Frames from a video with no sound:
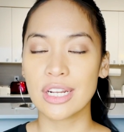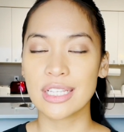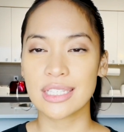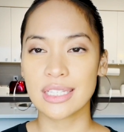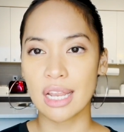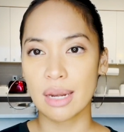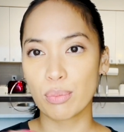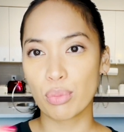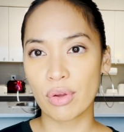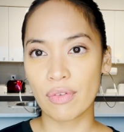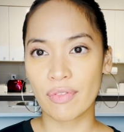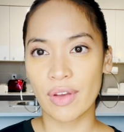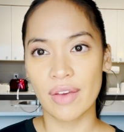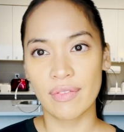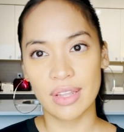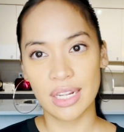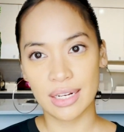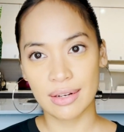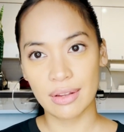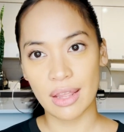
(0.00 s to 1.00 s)
It's a 9.5
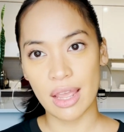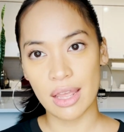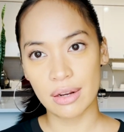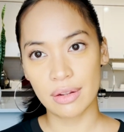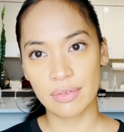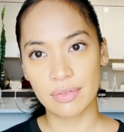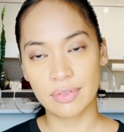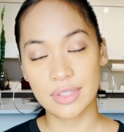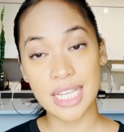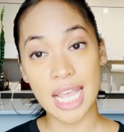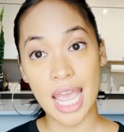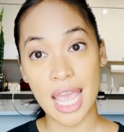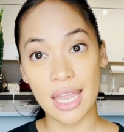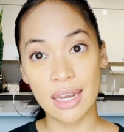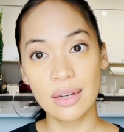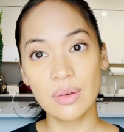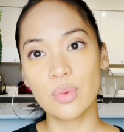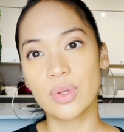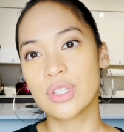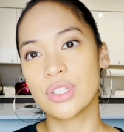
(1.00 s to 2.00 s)
out of
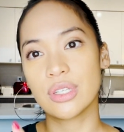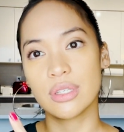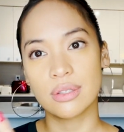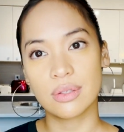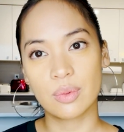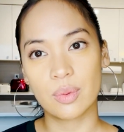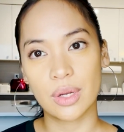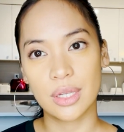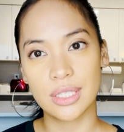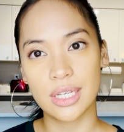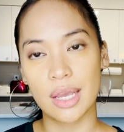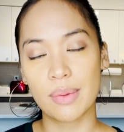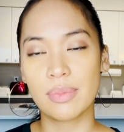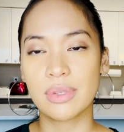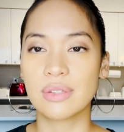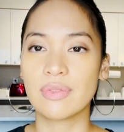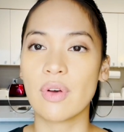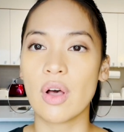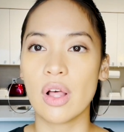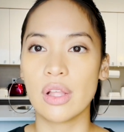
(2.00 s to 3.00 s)
10, which is where
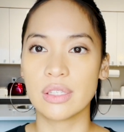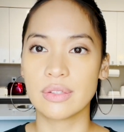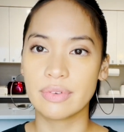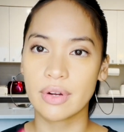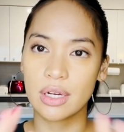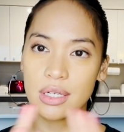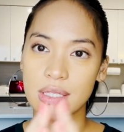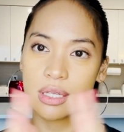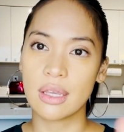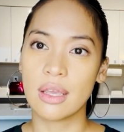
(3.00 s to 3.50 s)
diamonds fall as far